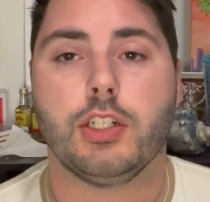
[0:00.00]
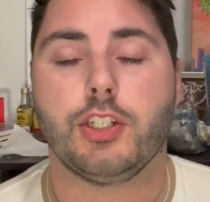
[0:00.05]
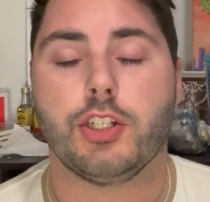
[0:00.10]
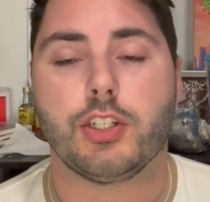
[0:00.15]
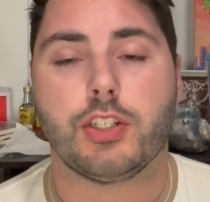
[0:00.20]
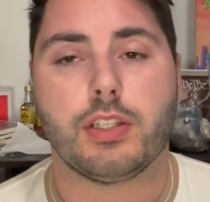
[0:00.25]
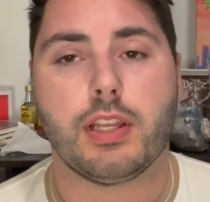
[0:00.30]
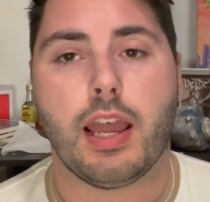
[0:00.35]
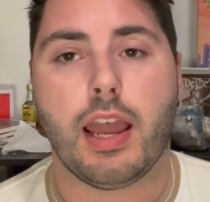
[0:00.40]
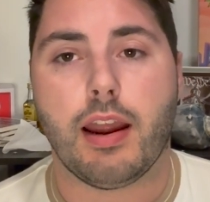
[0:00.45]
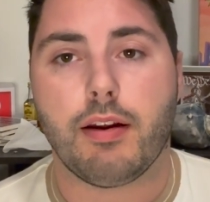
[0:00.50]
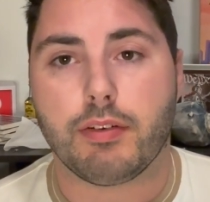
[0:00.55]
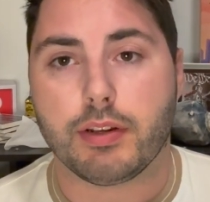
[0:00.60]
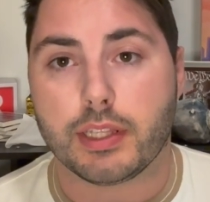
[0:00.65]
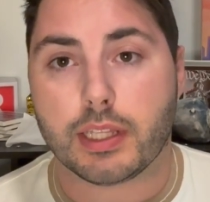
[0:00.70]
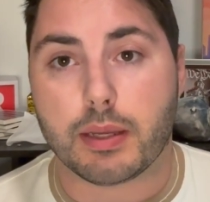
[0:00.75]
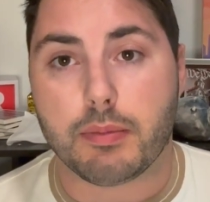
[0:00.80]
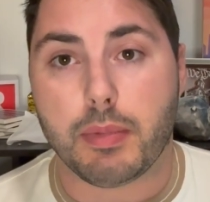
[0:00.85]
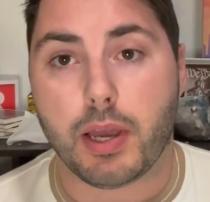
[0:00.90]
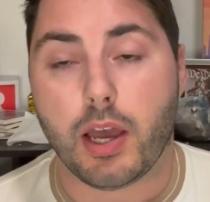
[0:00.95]
Just
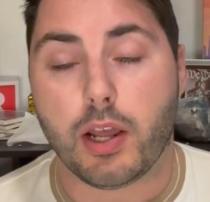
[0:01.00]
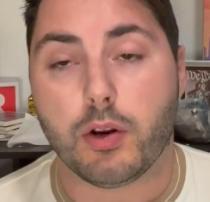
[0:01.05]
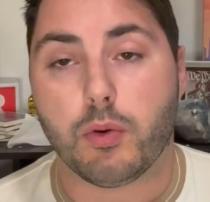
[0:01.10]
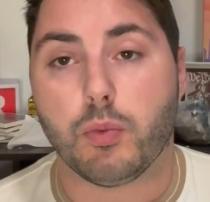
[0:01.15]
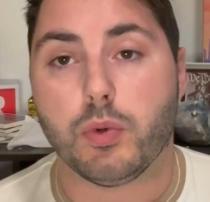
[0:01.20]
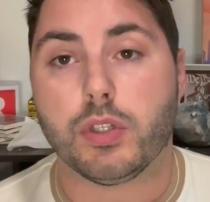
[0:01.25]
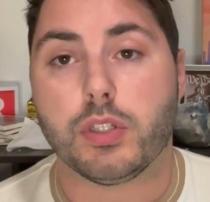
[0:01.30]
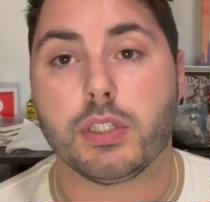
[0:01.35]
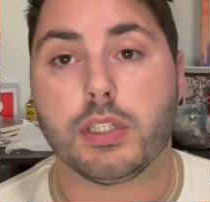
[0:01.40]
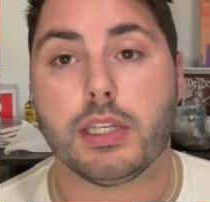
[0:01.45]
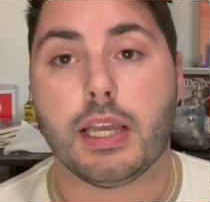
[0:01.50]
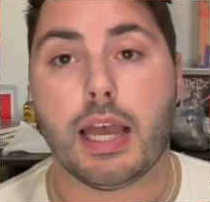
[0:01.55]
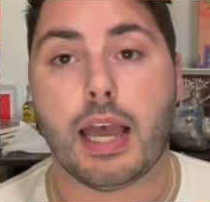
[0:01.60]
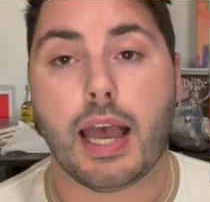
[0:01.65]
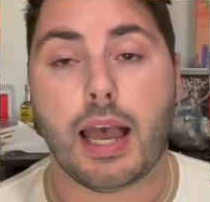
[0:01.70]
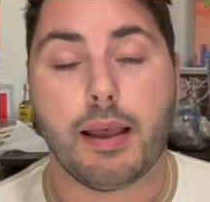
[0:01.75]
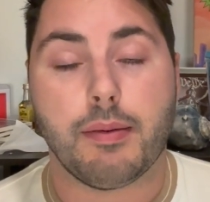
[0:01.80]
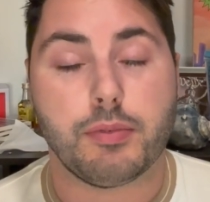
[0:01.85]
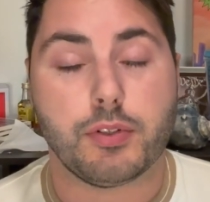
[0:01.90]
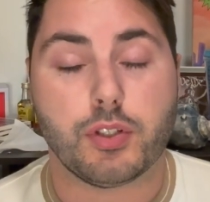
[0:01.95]
everything about it was
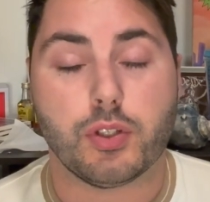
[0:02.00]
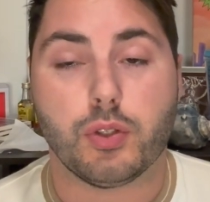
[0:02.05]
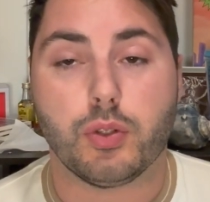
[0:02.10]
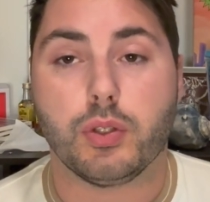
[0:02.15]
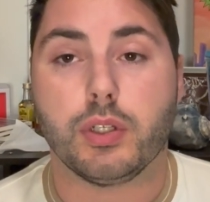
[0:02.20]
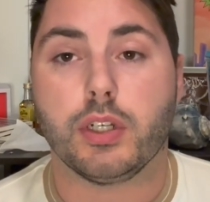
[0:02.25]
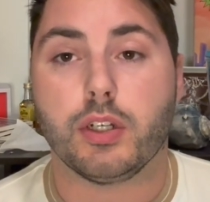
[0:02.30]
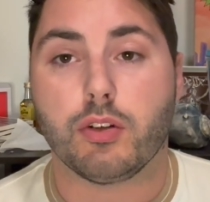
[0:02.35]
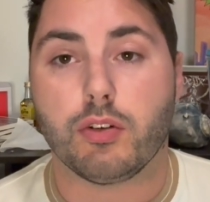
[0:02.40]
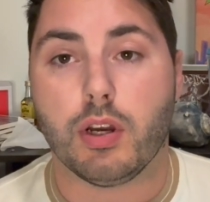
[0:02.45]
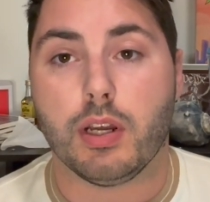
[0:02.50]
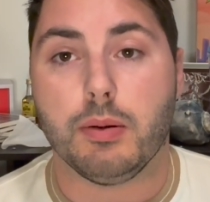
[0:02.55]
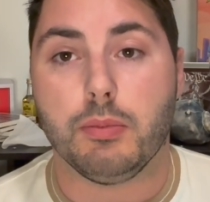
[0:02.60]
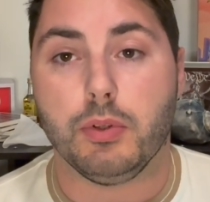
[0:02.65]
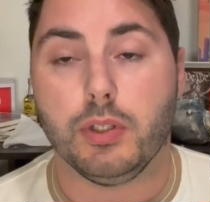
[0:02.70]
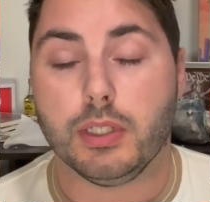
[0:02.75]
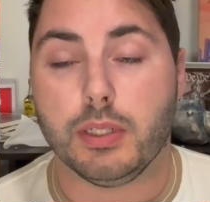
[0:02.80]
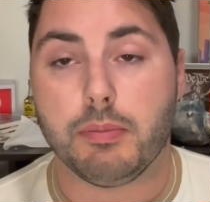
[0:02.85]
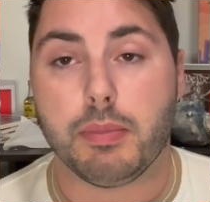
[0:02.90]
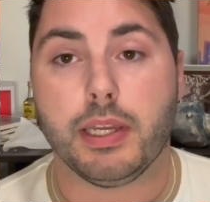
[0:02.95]
absolutely
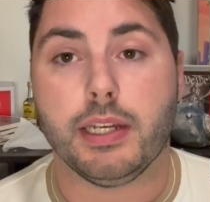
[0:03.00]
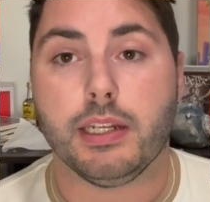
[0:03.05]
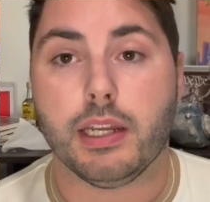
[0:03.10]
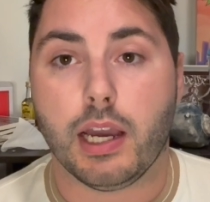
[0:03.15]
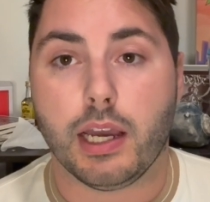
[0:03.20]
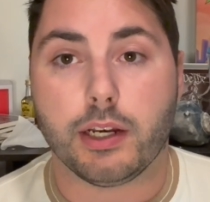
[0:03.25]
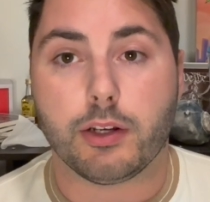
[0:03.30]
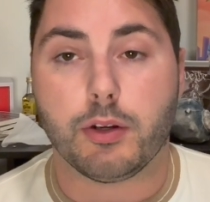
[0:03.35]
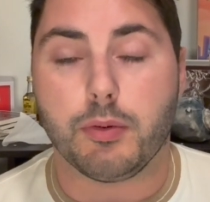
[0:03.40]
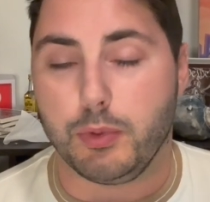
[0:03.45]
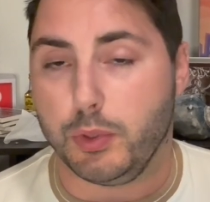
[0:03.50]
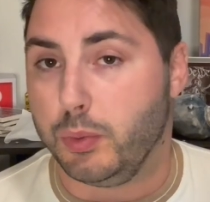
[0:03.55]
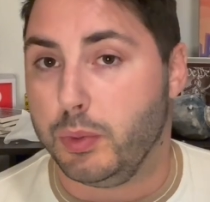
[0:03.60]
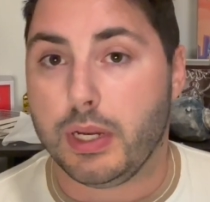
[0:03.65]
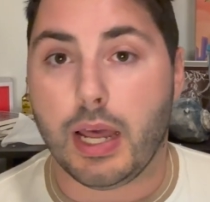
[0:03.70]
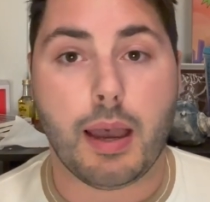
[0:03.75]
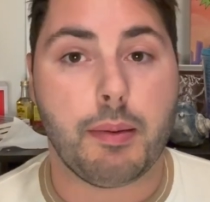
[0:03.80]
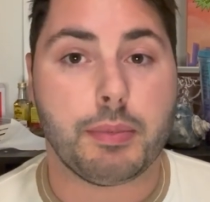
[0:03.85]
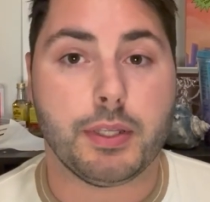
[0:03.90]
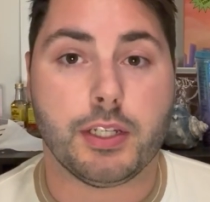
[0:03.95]
incredible in the main dining room. You will
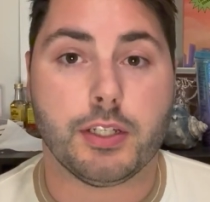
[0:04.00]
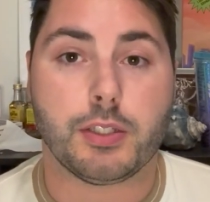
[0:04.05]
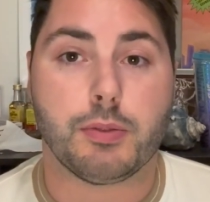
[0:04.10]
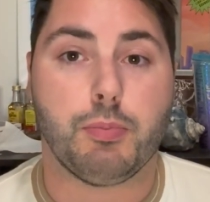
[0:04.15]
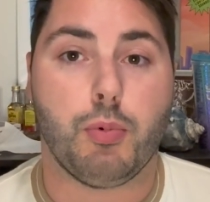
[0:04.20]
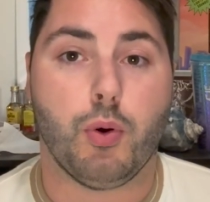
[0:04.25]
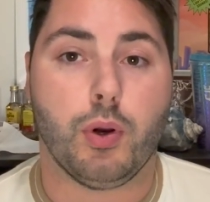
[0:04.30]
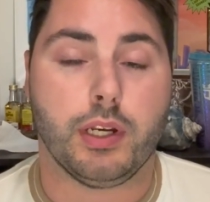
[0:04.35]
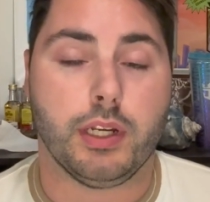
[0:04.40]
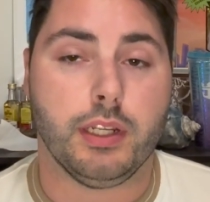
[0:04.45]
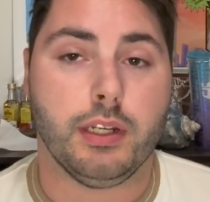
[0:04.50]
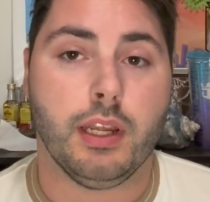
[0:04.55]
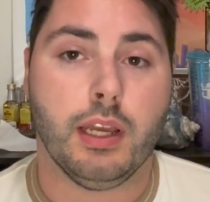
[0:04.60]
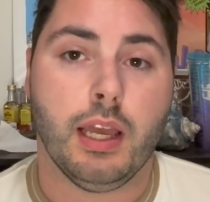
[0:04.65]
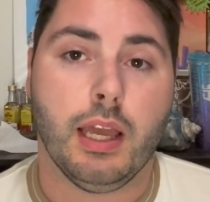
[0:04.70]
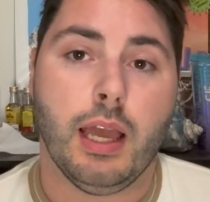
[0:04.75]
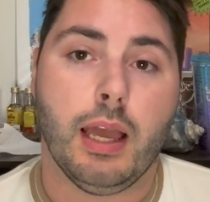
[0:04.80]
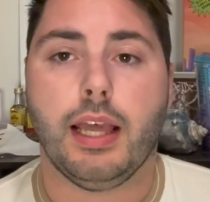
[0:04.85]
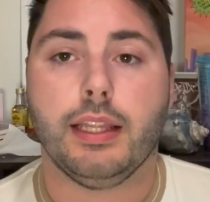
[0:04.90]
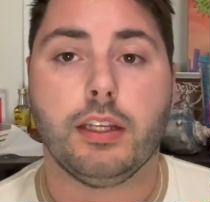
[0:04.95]
not be disappointed.
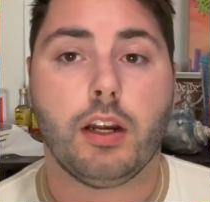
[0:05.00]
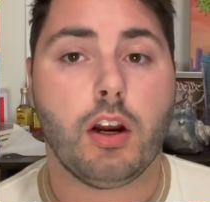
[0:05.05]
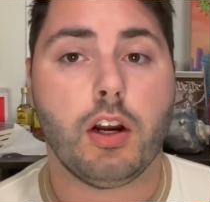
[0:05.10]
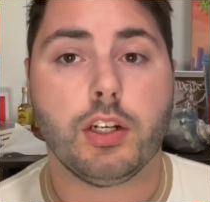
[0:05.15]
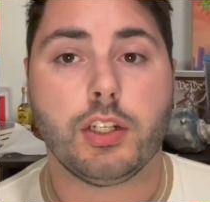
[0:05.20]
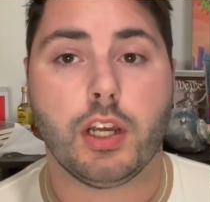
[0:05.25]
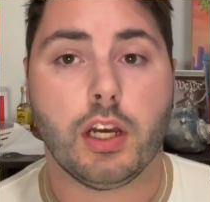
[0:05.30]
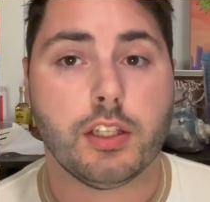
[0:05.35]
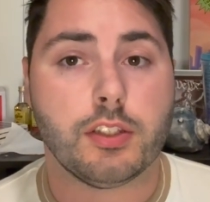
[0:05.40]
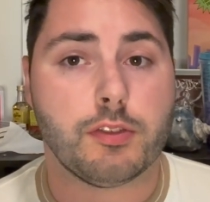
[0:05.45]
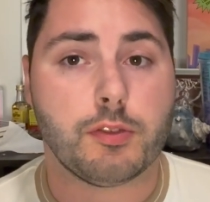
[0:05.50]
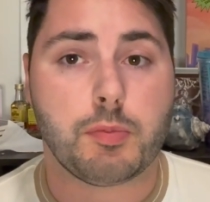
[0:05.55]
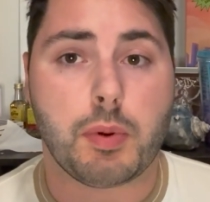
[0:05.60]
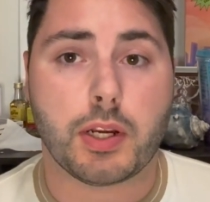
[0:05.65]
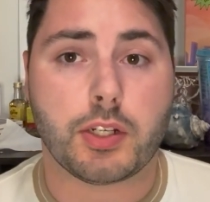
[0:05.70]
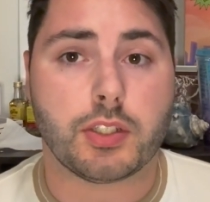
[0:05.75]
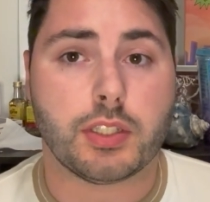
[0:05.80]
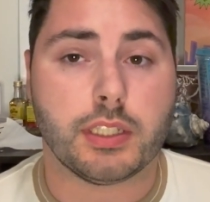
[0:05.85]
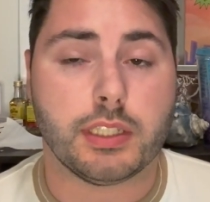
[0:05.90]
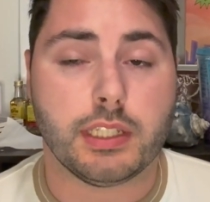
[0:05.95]
And there are tons of
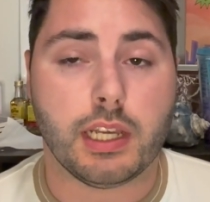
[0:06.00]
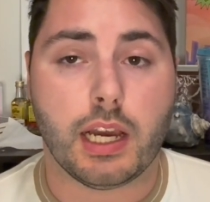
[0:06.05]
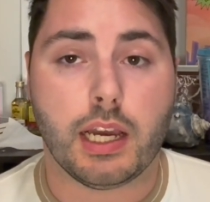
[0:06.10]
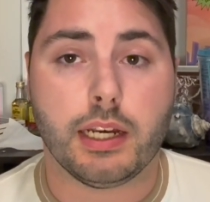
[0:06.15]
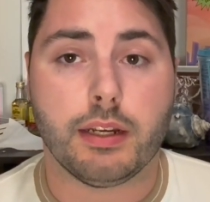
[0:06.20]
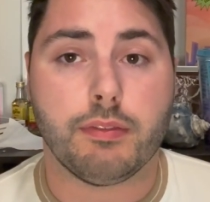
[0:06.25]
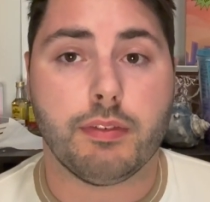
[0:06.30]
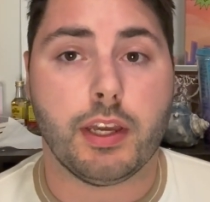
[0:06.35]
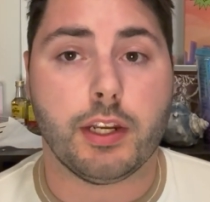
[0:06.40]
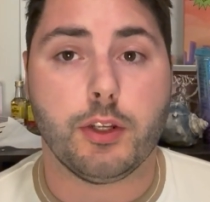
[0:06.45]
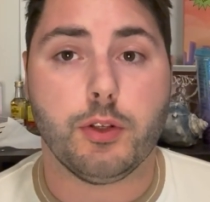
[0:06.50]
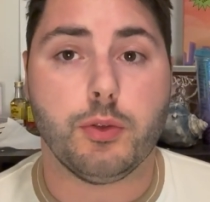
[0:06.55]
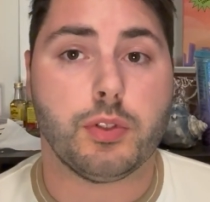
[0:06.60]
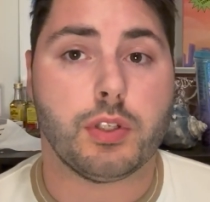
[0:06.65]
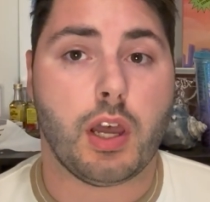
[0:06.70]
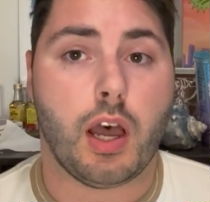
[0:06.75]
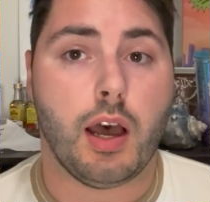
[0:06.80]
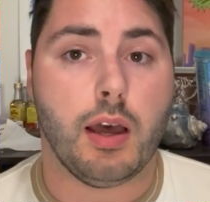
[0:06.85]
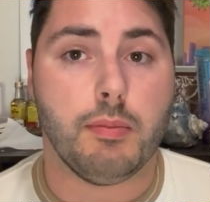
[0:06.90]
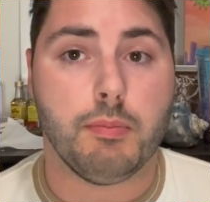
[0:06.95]
specialty dining venues
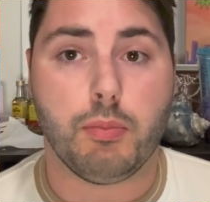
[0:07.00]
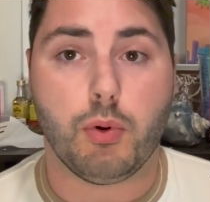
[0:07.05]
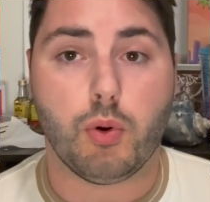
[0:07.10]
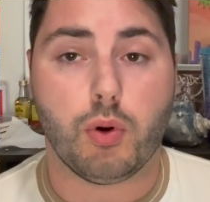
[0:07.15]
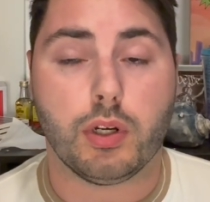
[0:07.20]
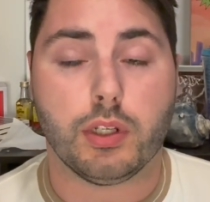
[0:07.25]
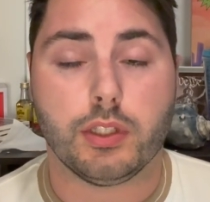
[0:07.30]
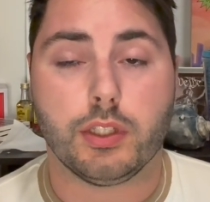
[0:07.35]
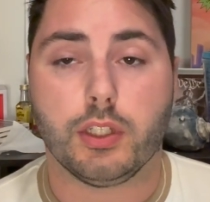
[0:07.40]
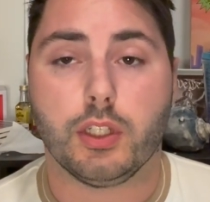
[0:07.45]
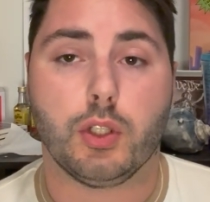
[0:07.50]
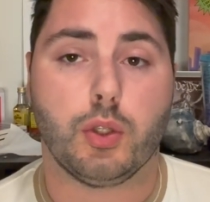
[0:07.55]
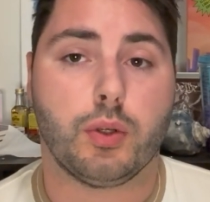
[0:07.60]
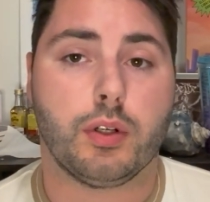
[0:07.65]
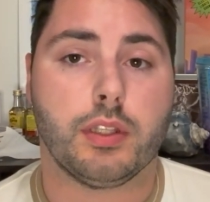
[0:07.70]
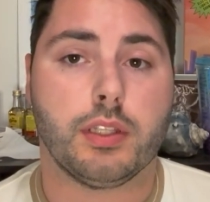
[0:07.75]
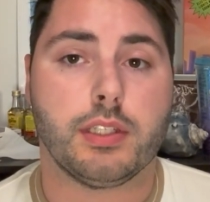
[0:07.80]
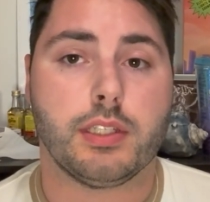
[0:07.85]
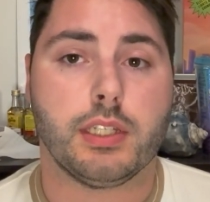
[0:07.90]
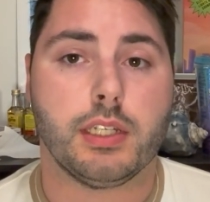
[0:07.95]
on board the Allure
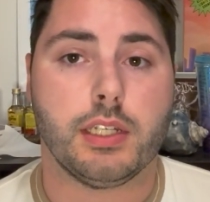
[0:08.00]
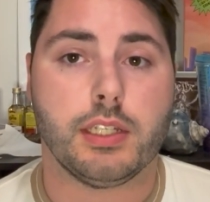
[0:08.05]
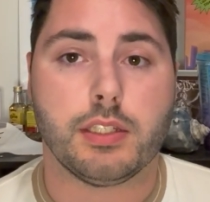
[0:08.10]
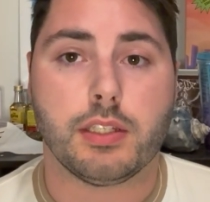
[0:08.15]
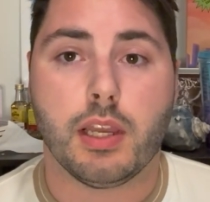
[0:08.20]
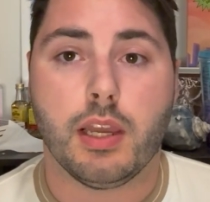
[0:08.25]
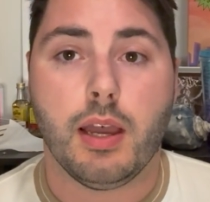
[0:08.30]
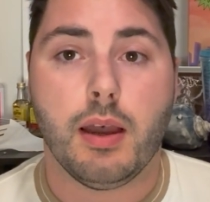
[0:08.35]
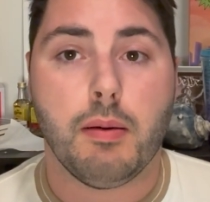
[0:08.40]
of the Seas.